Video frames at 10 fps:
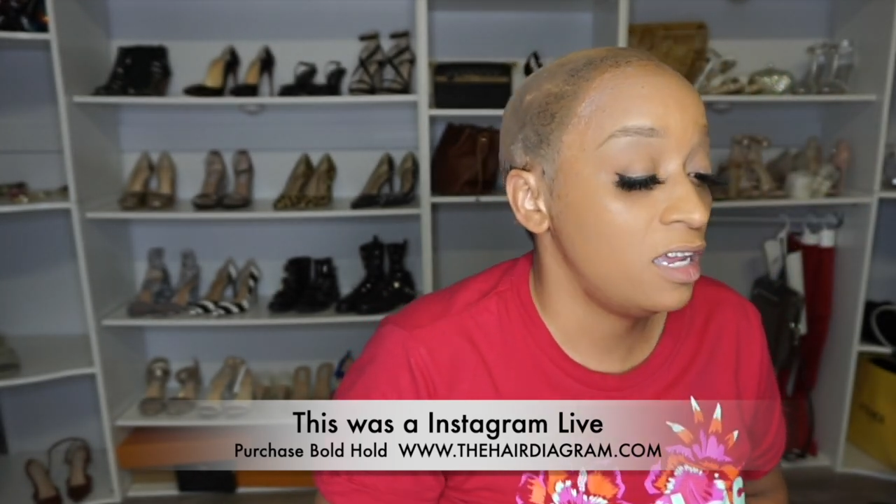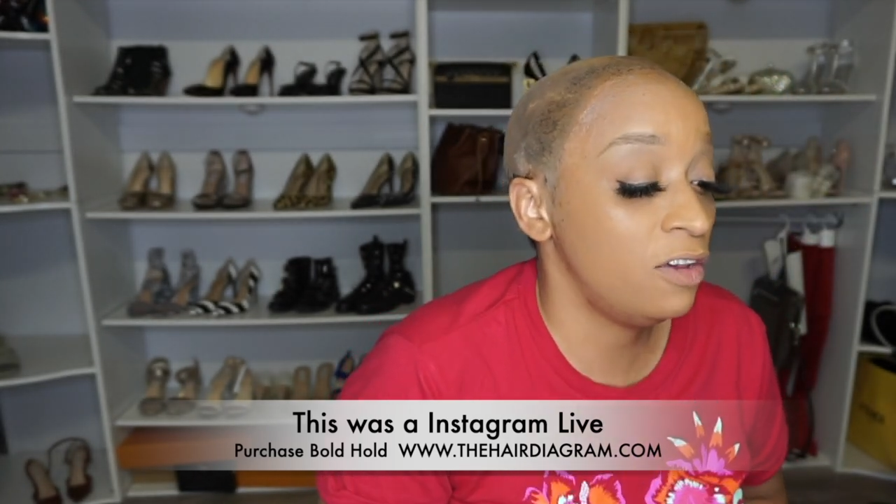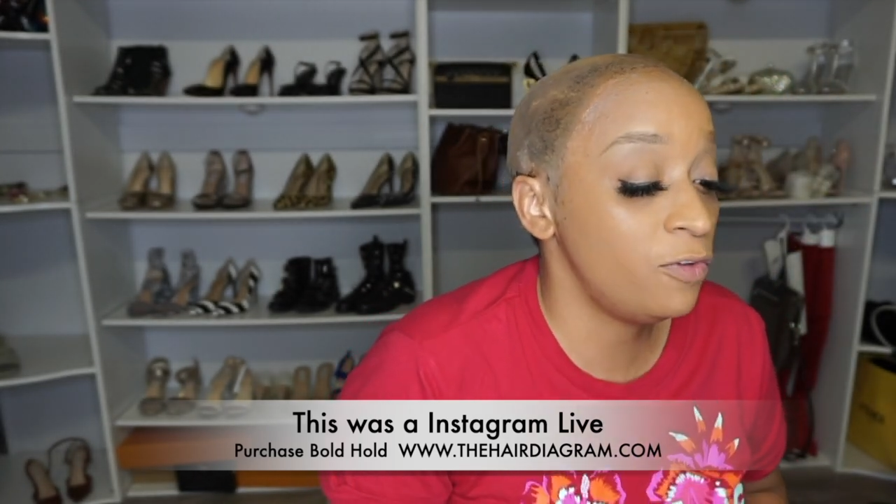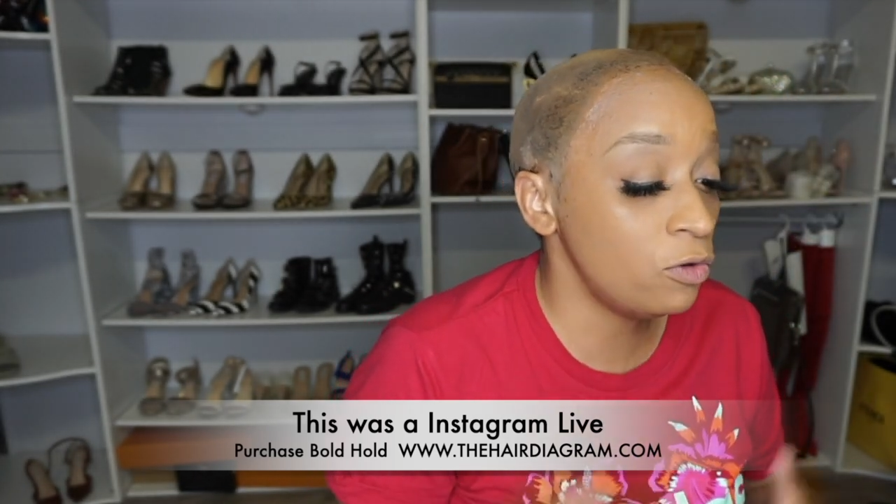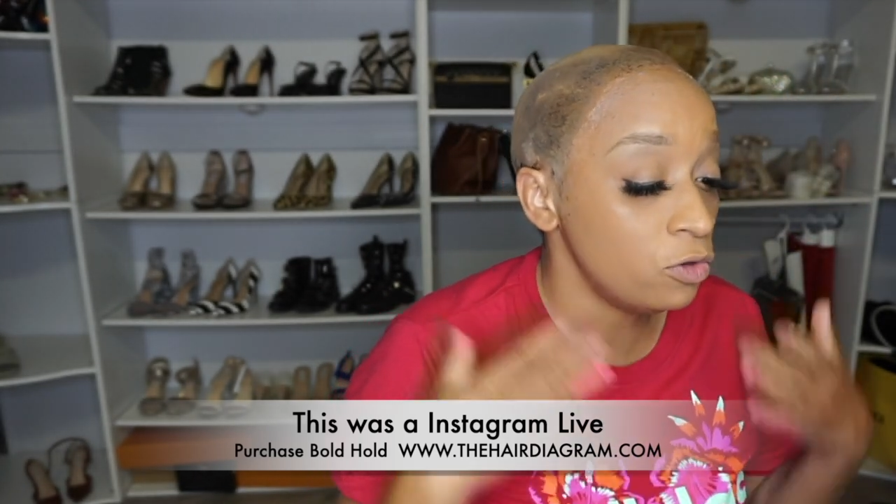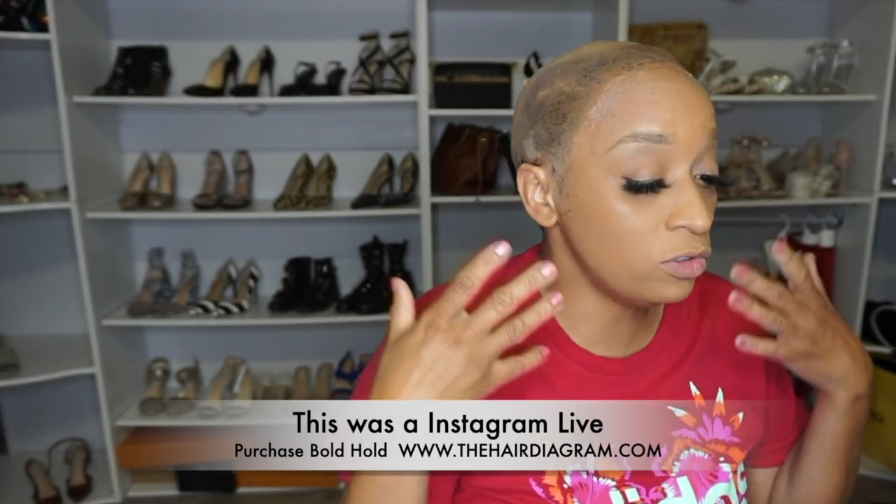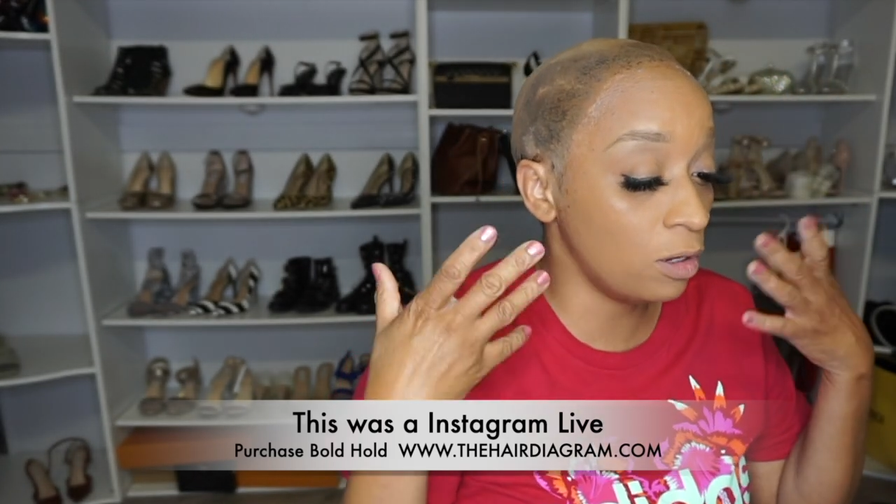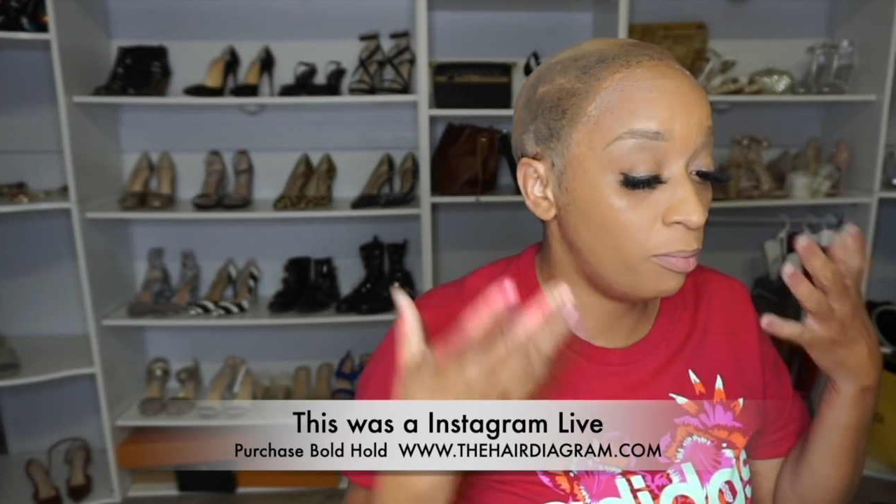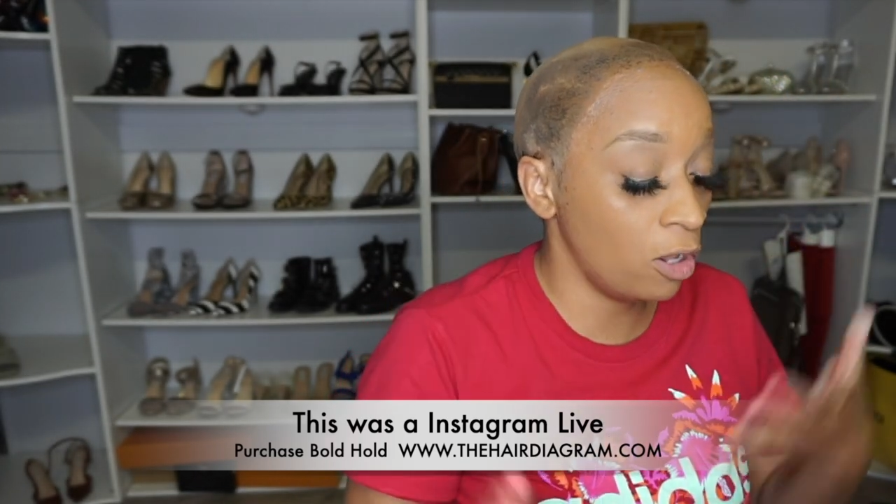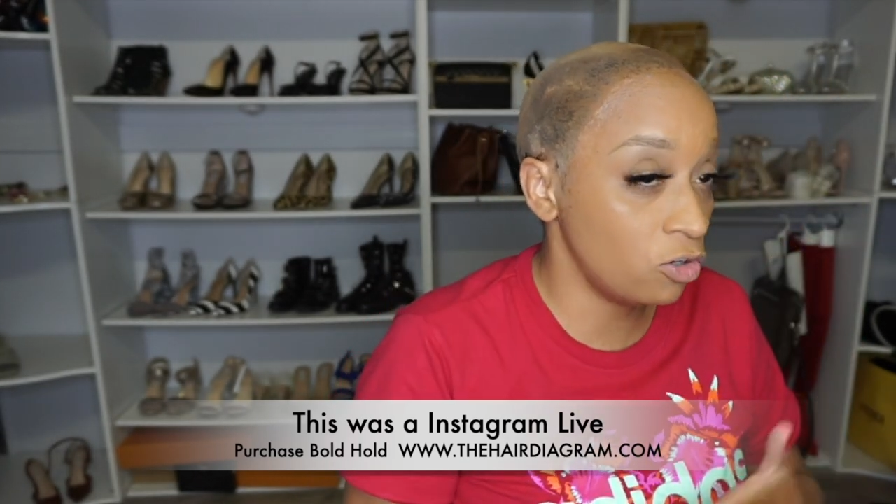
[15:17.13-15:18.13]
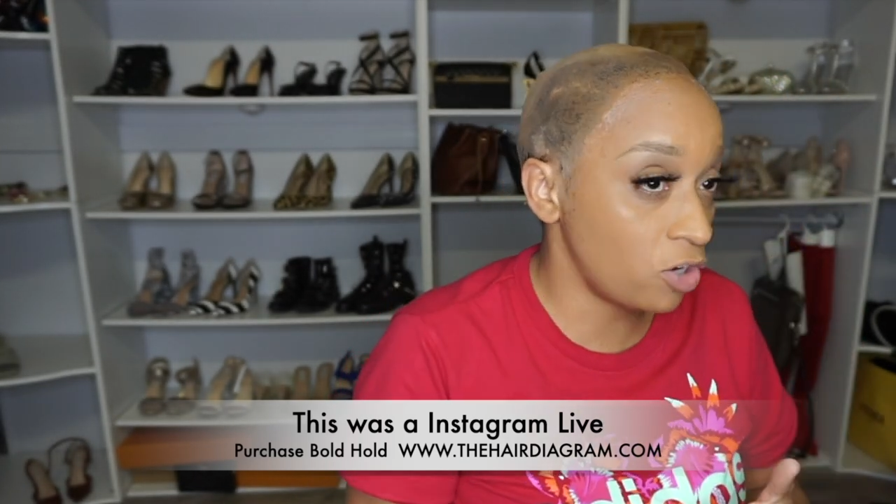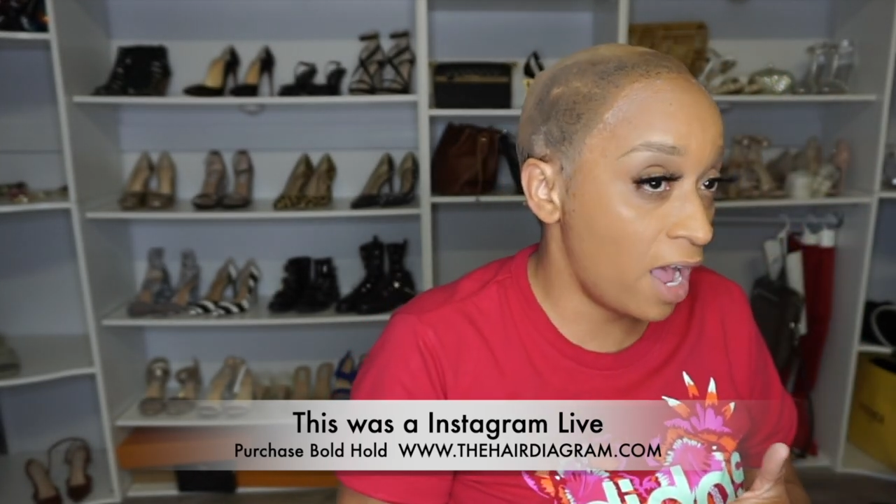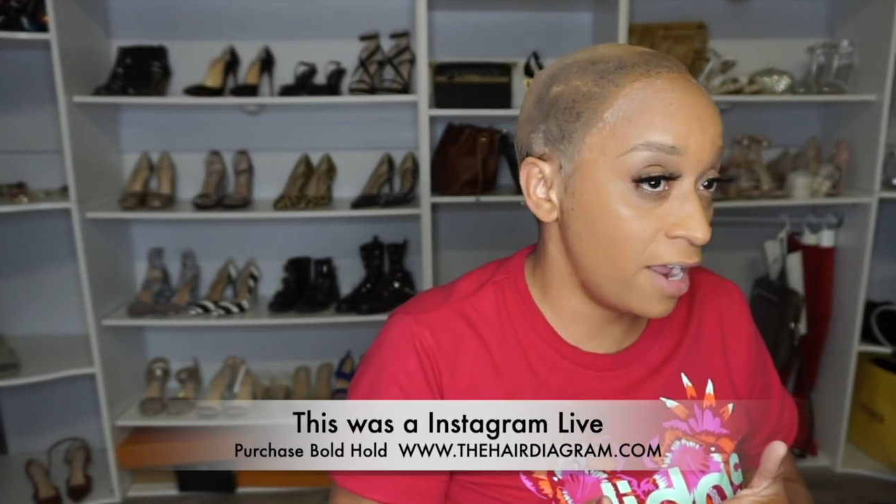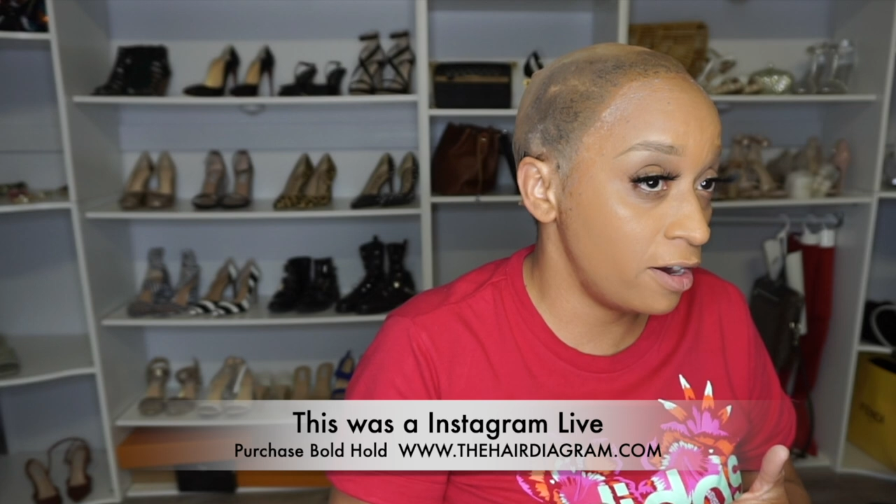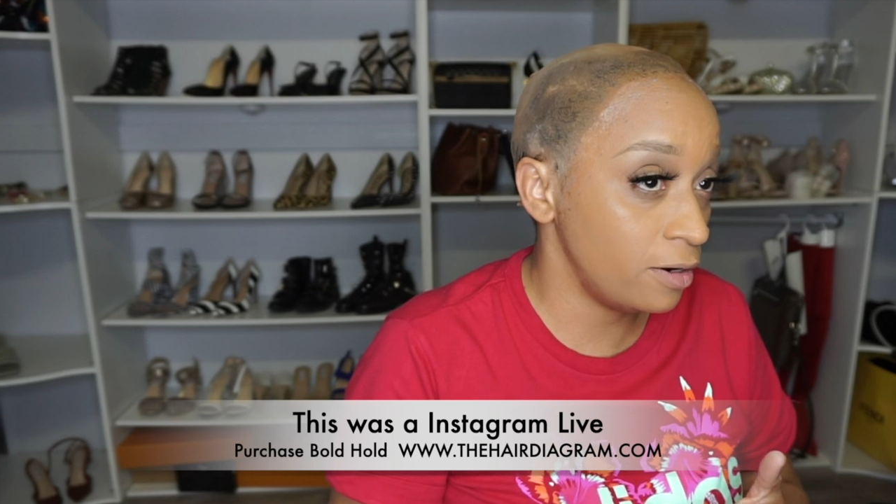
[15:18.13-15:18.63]
If you use a blow
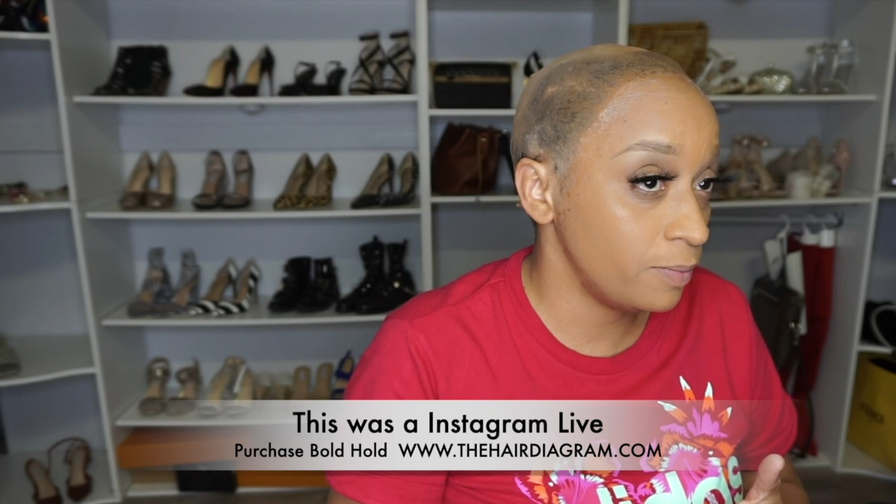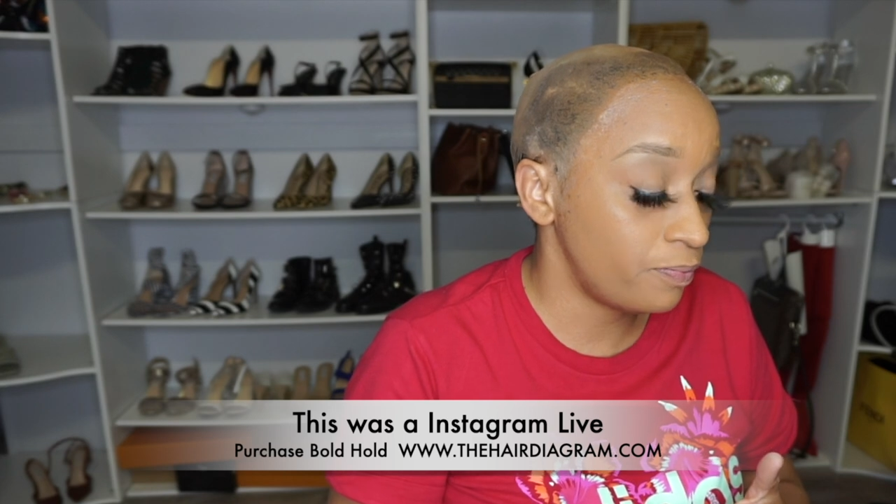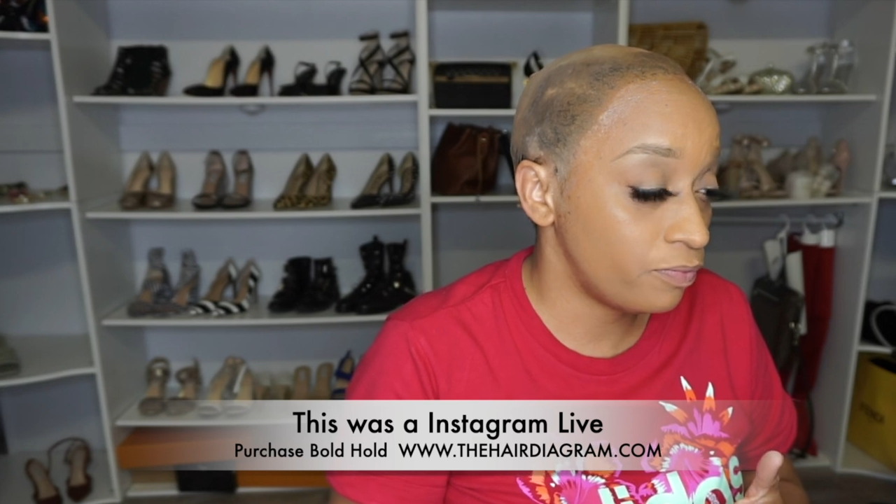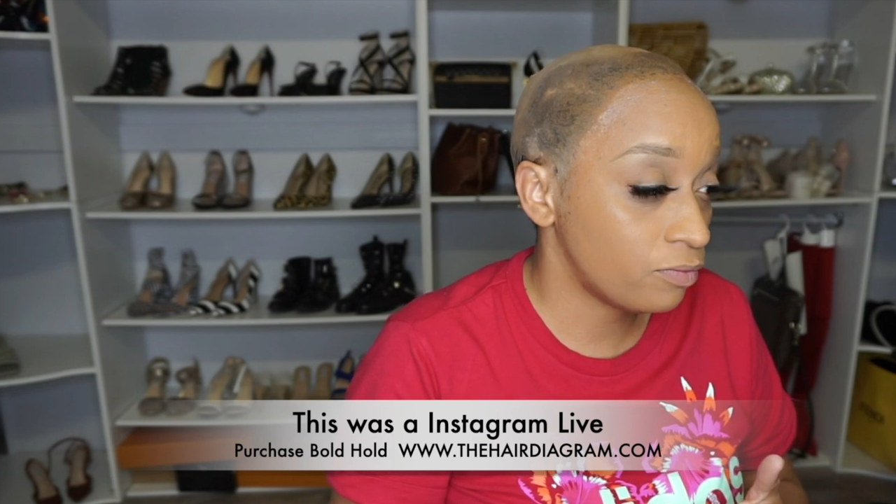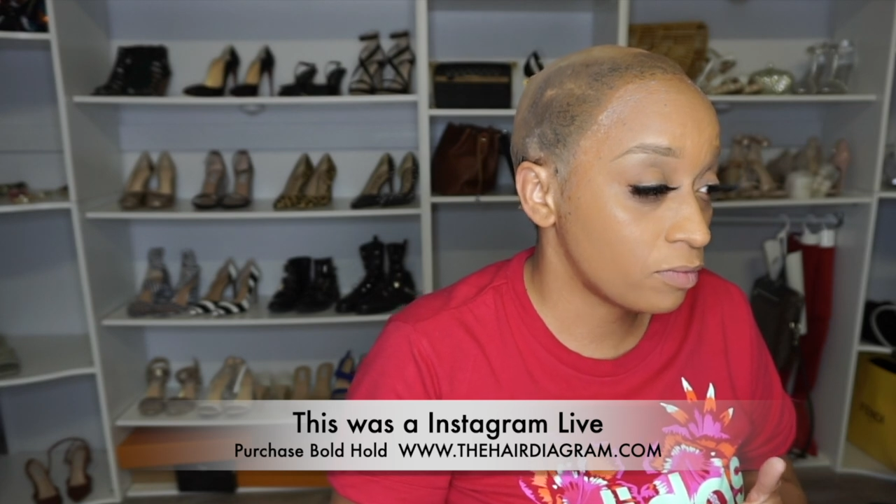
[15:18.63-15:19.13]
dryer,